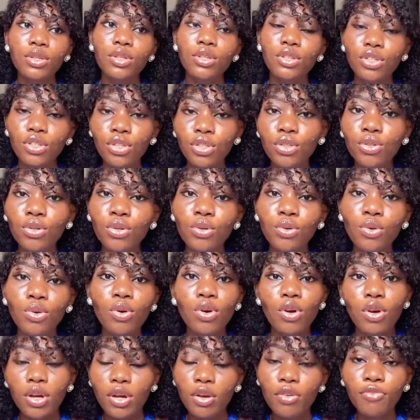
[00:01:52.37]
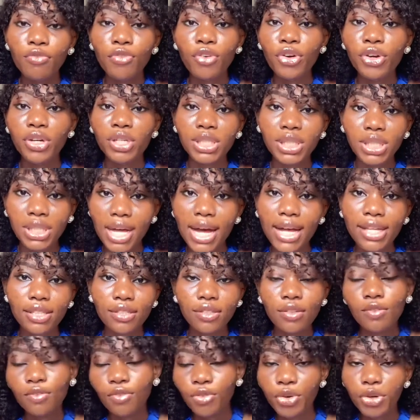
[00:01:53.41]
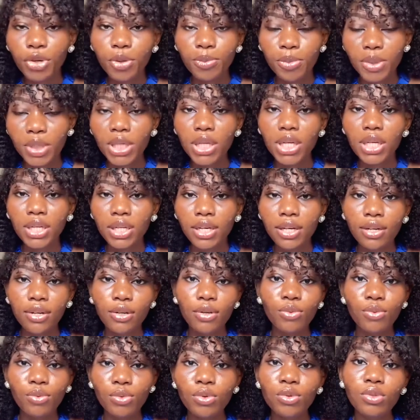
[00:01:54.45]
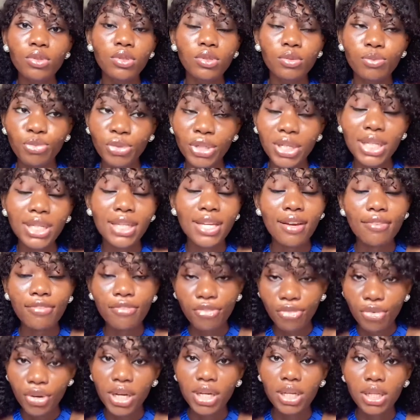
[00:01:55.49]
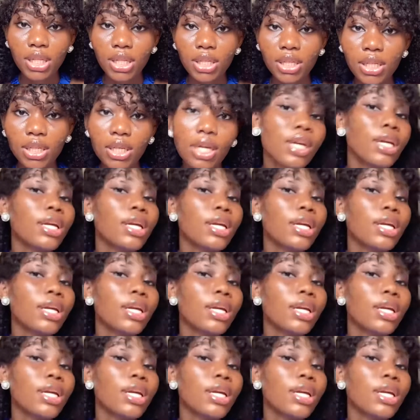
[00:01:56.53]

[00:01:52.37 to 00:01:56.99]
you know, for a start or for a beginner, beginner friendly.